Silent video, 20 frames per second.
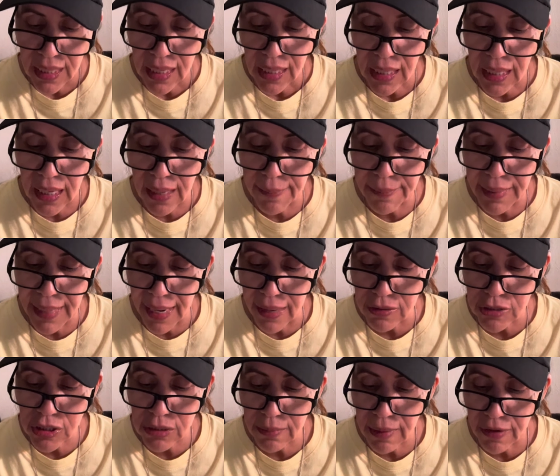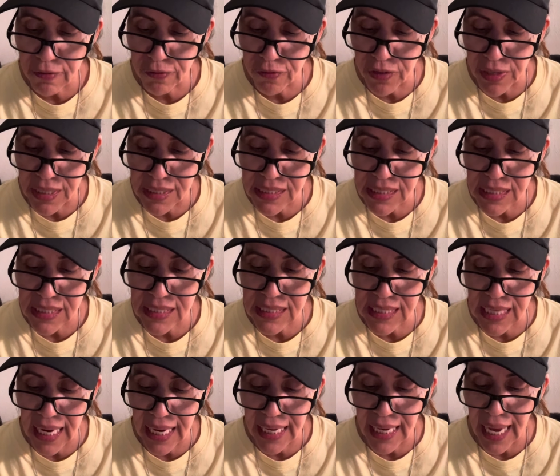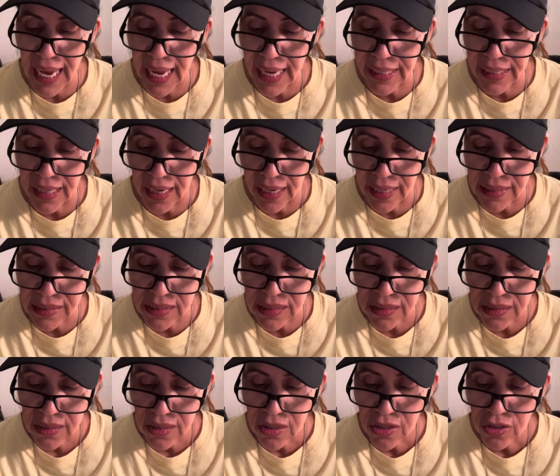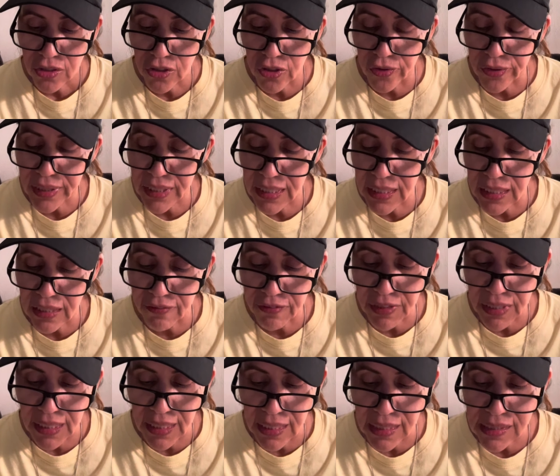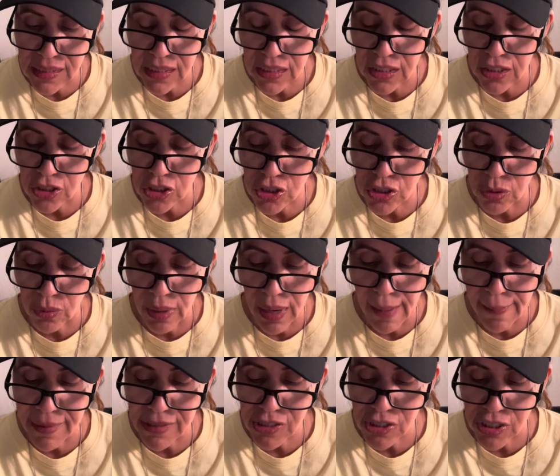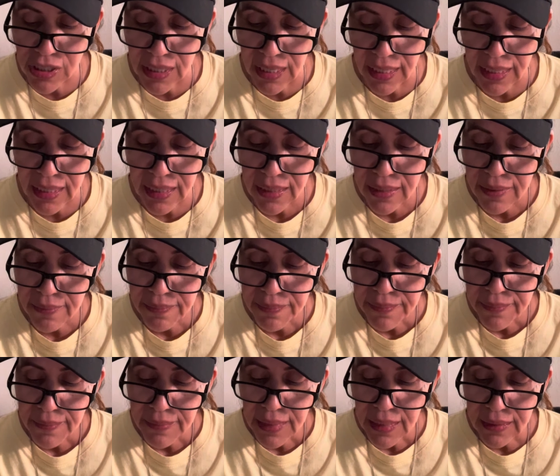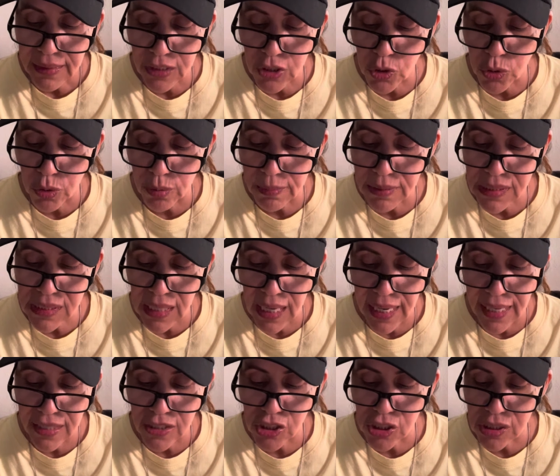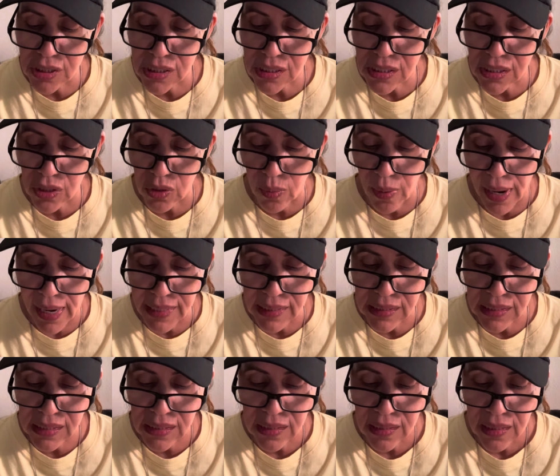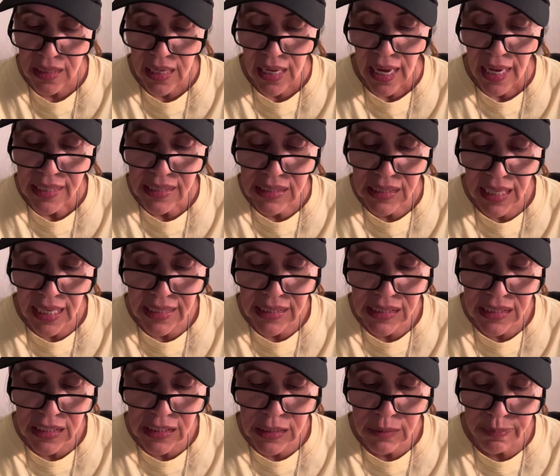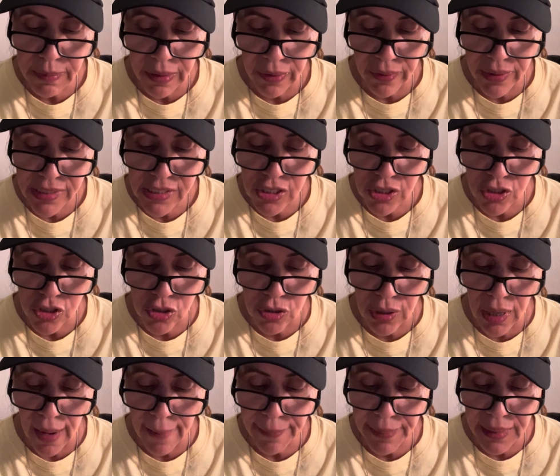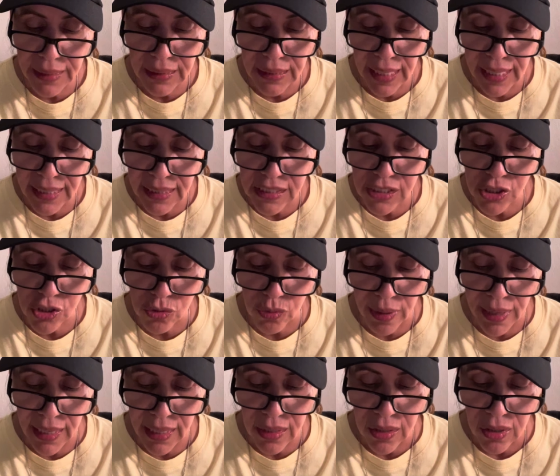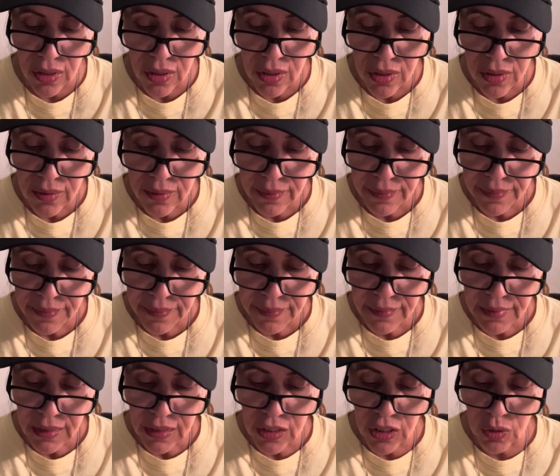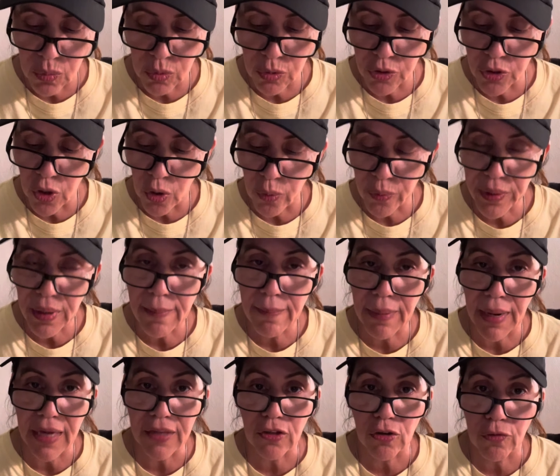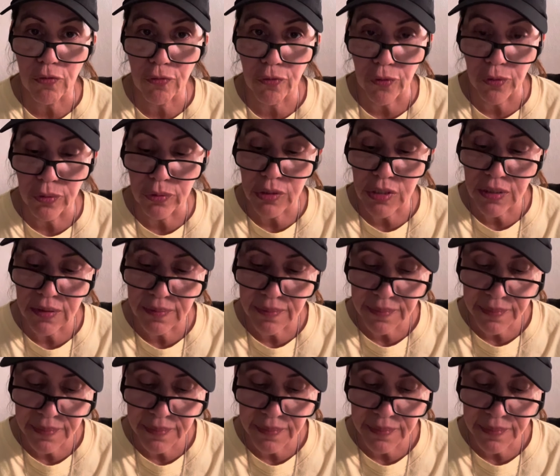Come now to my feet, day and night. Your King of Kings, Yeshua HaMashiach, the true Messiah, Jesus the Christ. Test the spirits, do not be led astray. You will know them by their fruit.